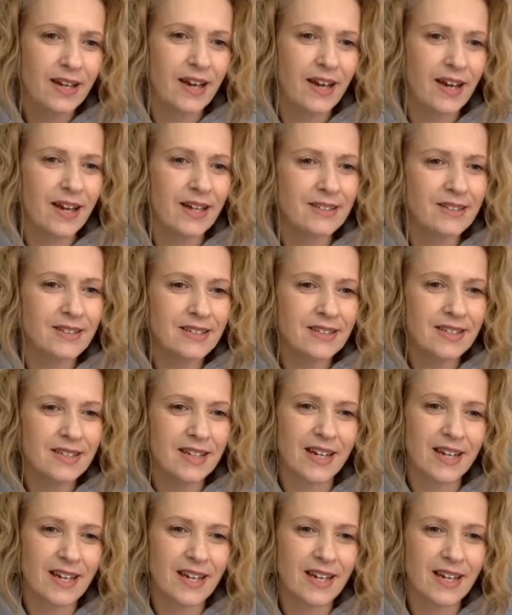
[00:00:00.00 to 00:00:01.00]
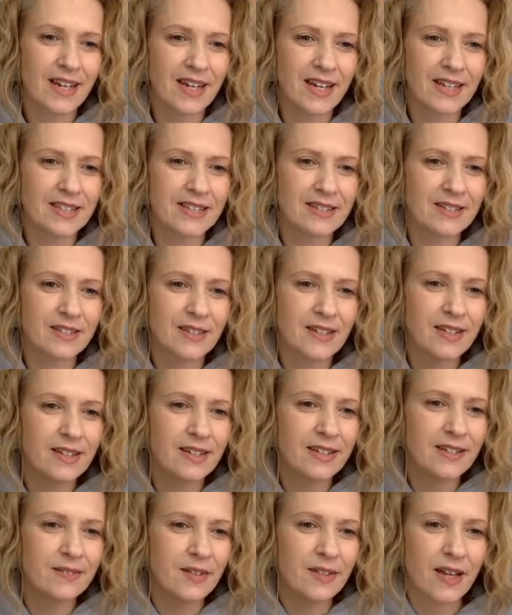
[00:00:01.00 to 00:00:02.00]
And uh, it's
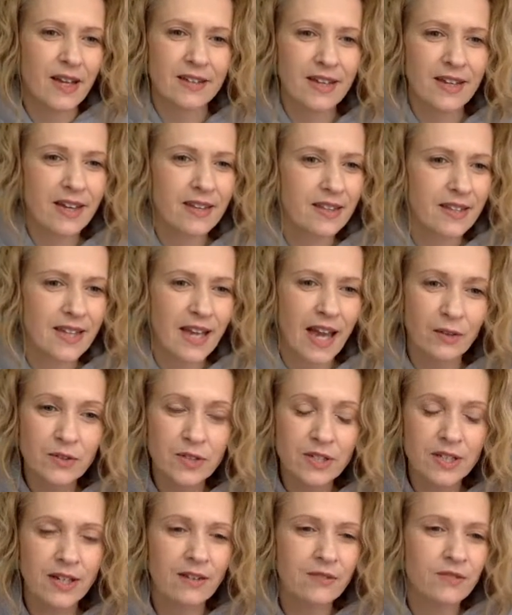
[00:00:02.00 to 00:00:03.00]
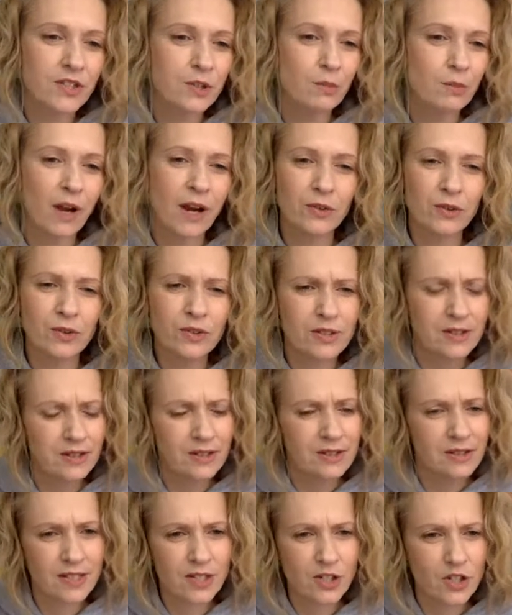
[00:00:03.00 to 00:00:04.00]
Uh, yeah, the counting of the spirals and
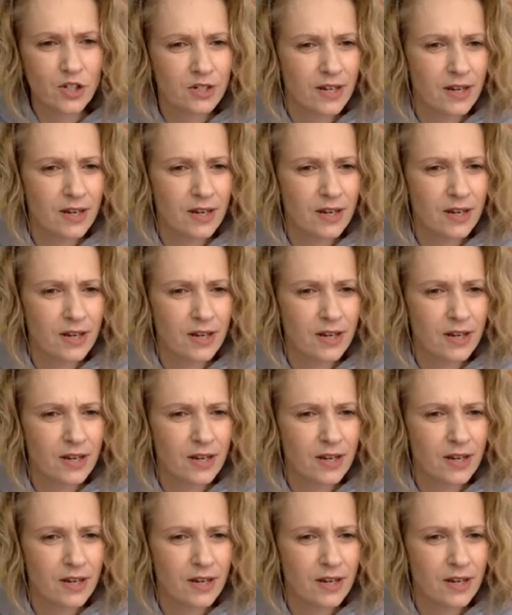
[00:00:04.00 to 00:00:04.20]
the stitches,